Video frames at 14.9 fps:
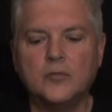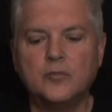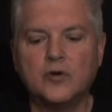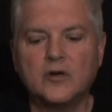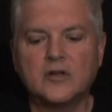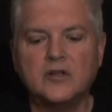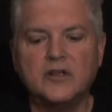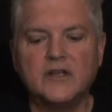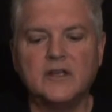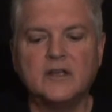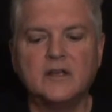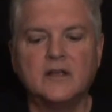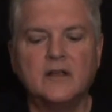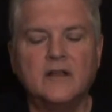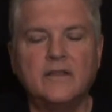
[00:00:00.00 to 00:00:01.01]
more click.
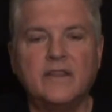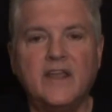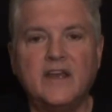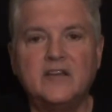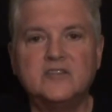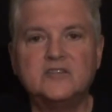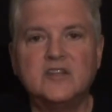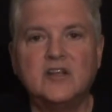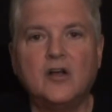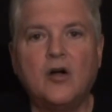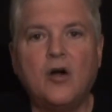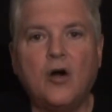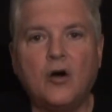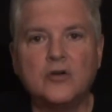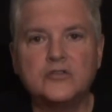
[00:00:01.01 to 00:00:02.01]
That is the
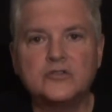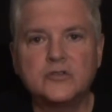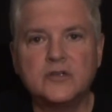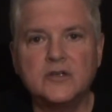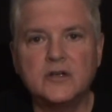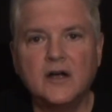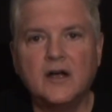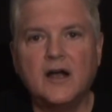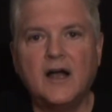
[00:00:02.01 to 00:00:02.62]
ultra